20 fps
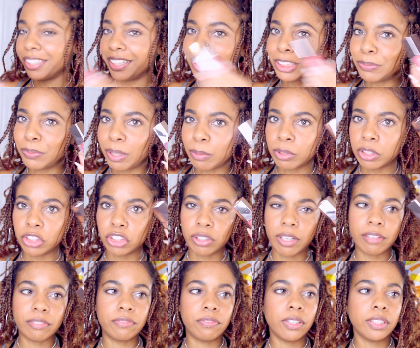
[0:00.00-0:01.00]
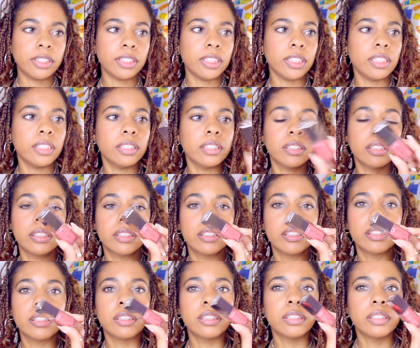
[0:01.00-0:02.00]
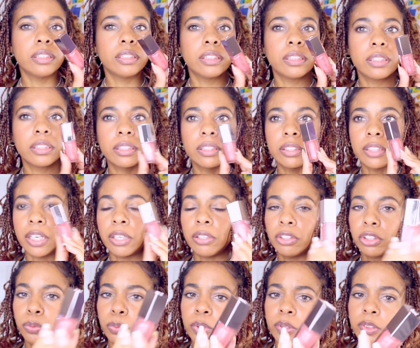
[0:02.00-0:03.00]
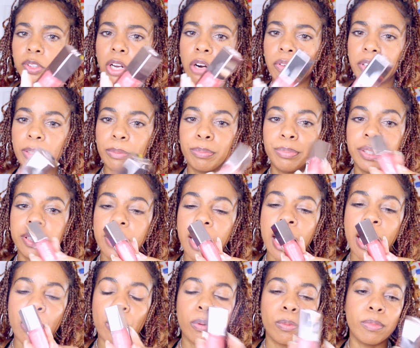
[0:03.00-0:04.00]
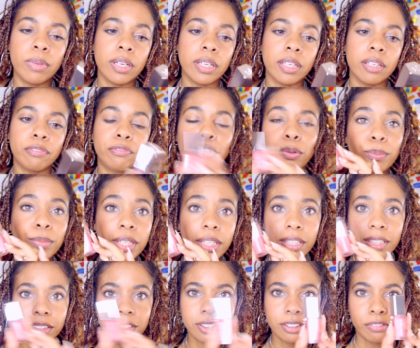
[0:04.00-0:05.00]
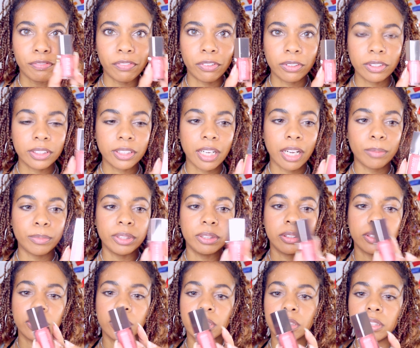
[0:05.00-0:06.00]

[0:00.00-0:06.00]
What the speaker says: the next one I'm going to try Fussy. So I know this one has already been out, but for me it's the first time using